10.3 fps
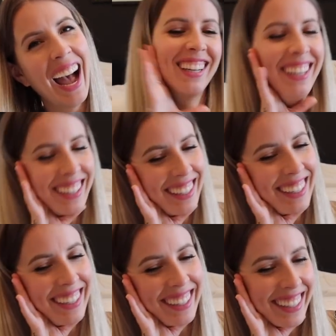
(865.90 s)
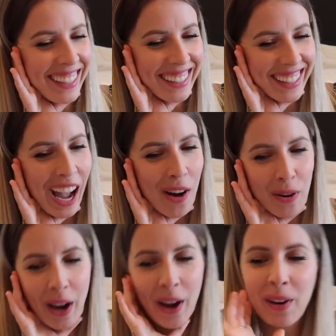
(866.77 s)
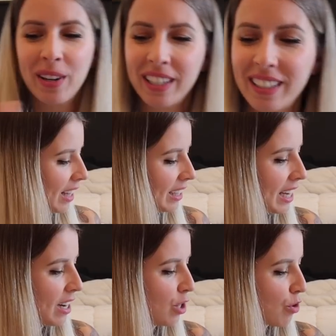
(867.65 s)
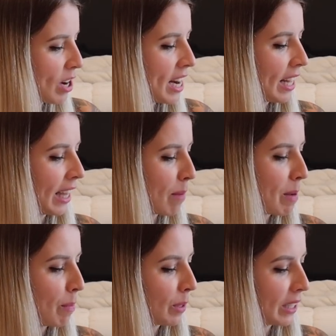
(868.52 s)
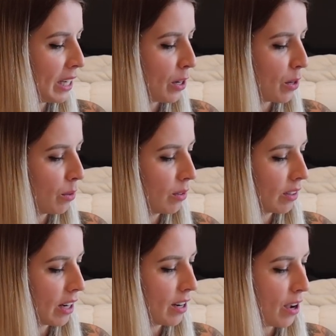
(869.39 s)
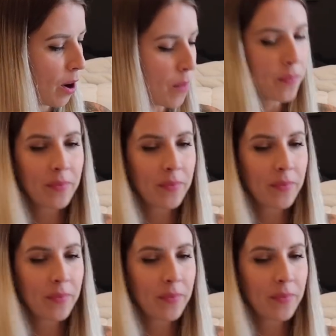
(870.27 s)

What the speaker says: Ugh, Coco. Let's eat a treat and let people see you. Here you go.